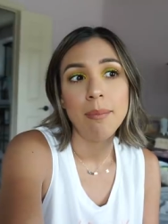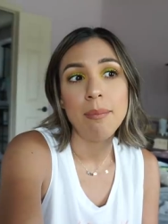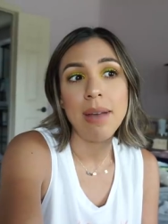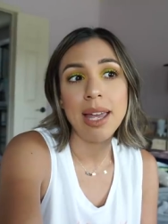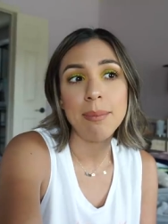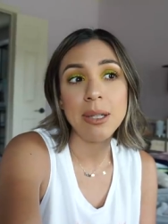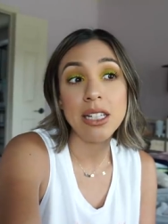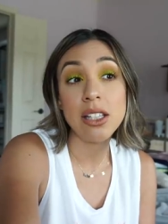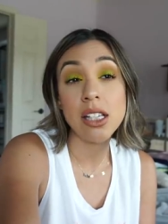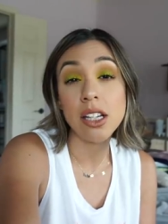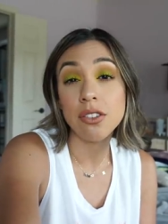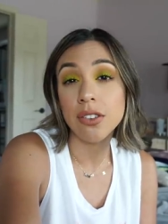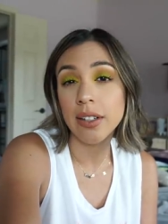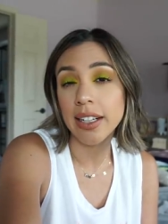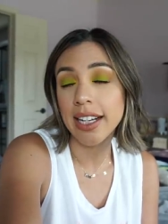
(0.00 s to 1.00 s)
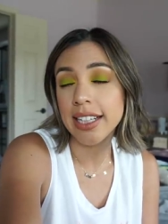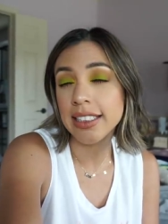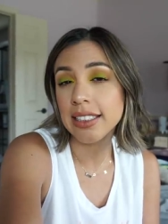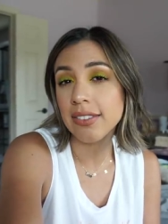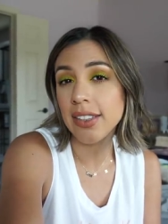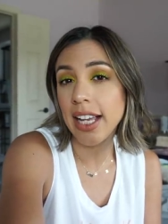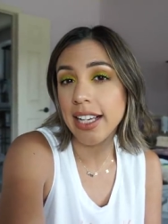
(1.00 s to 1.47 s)
maybe different
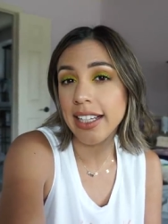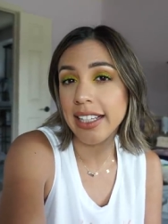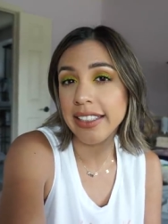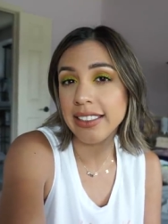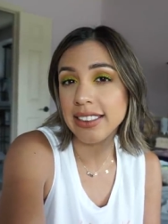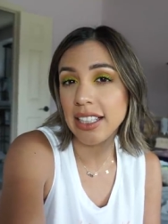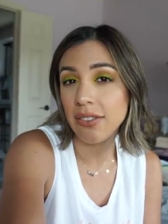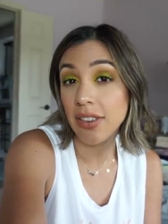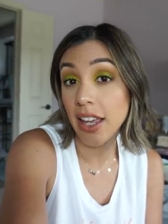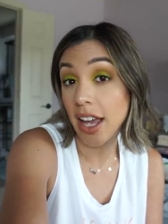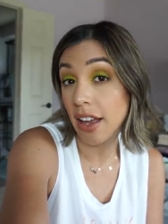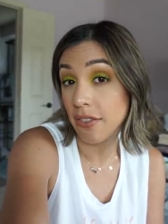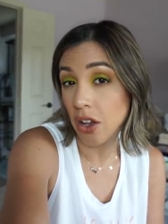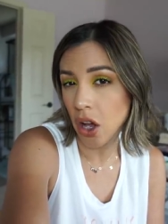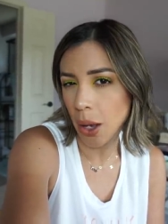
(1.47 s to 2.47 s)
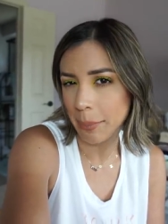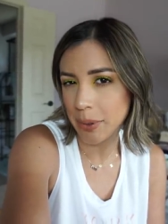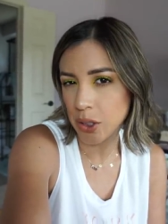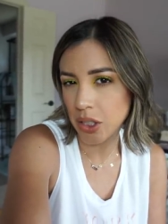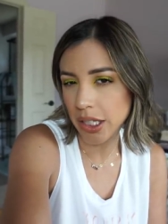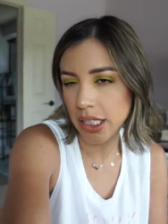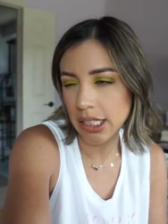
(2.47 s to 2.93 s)
kinds of leggings if they have
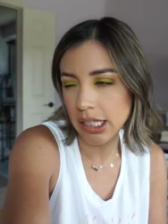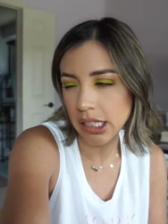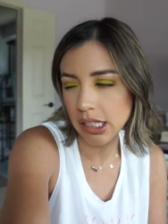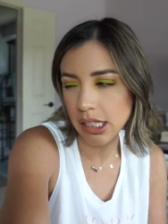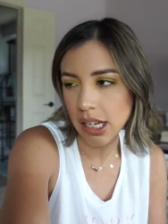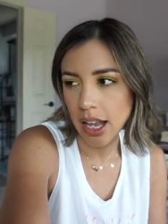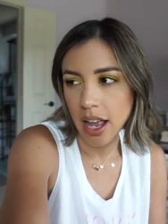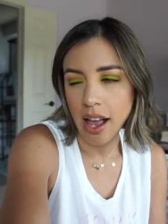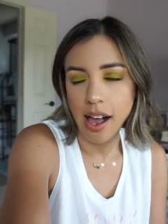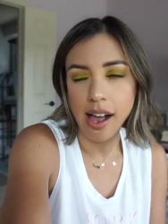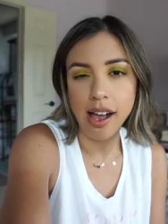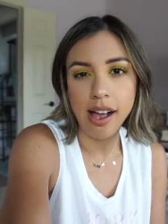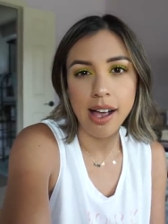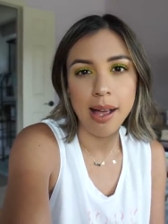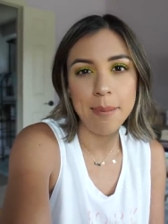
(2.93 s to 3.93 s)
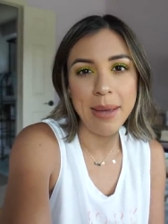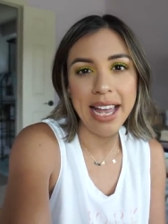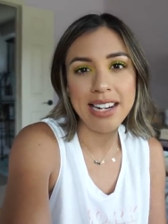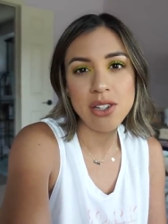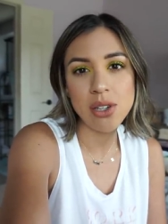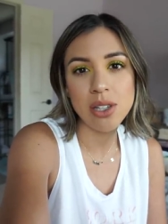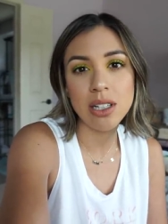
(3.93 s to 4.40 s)
options, um,
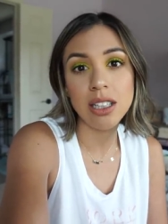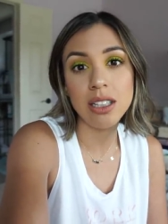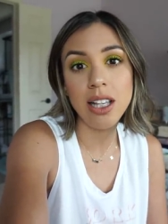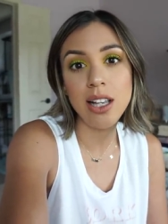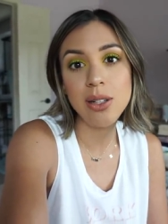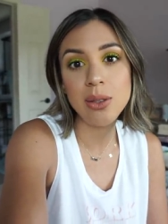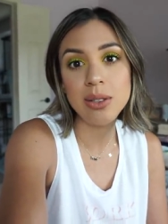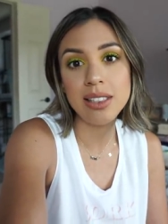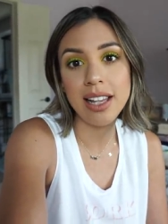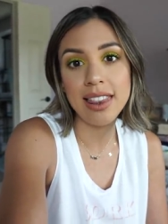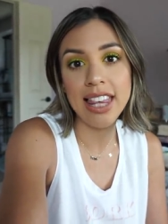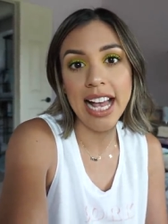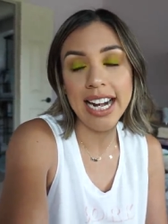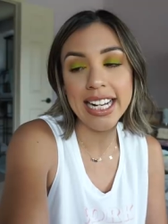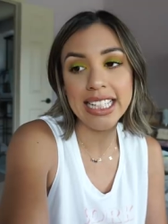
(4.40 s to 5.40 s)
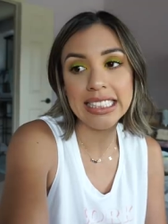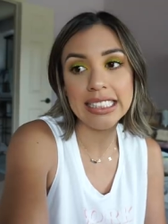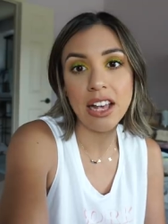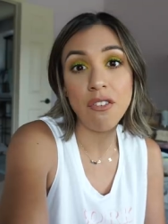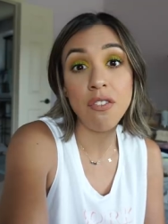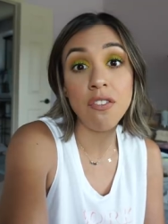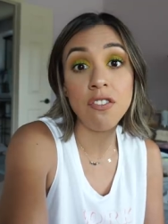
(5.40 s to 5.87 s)
and just clothes that
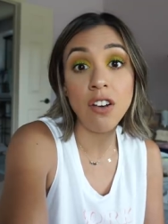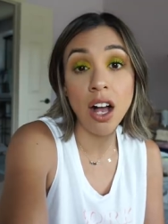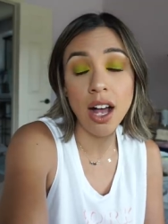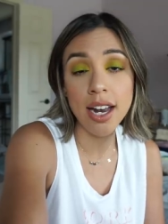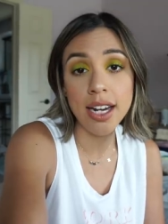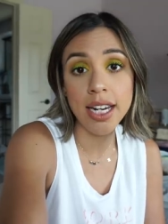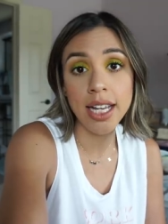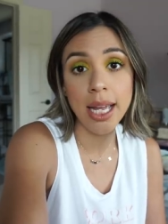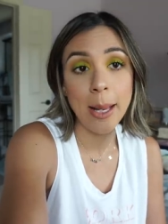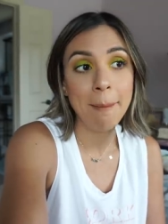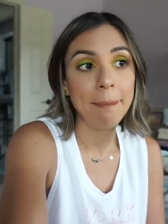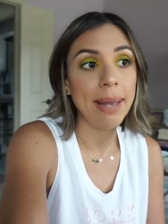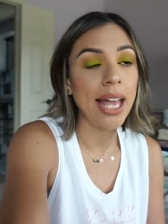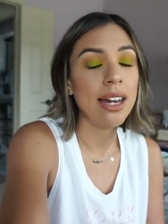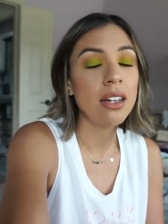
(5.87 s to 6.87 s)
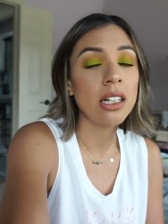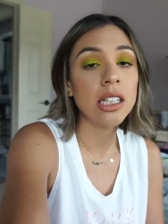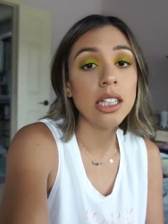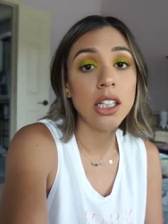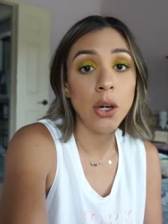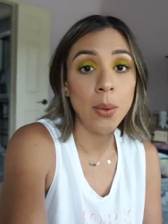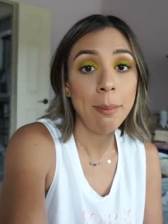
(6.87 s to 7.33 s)
is fun and
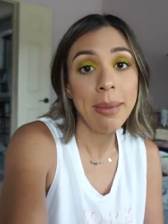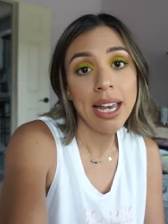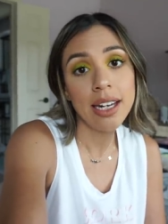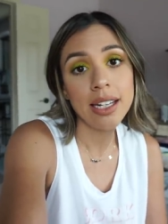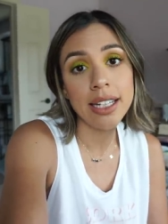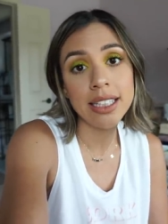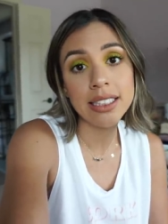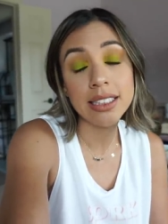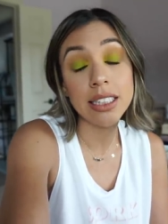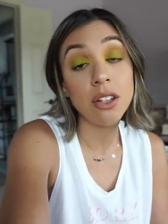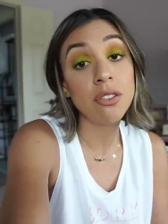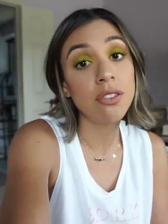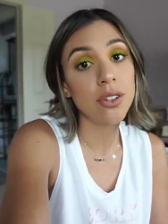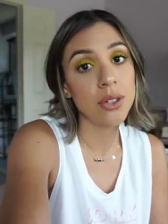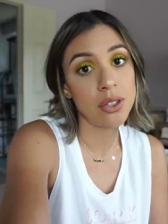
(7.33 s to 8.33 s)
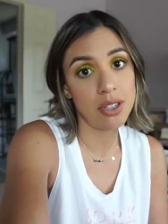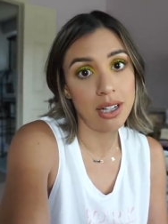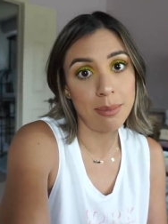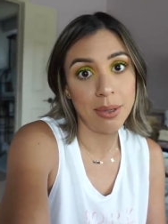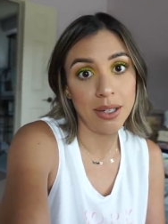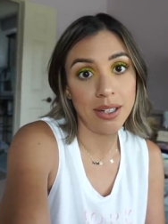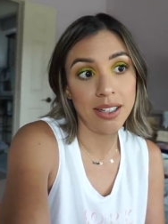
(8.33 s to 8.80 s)
low maintenance for
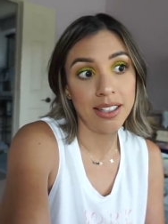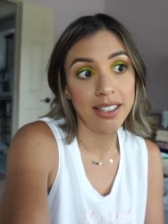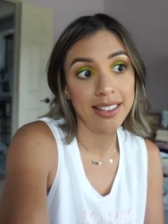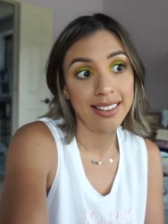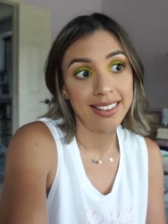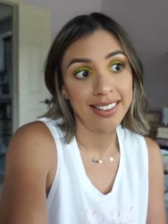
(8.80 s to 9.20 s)
summer.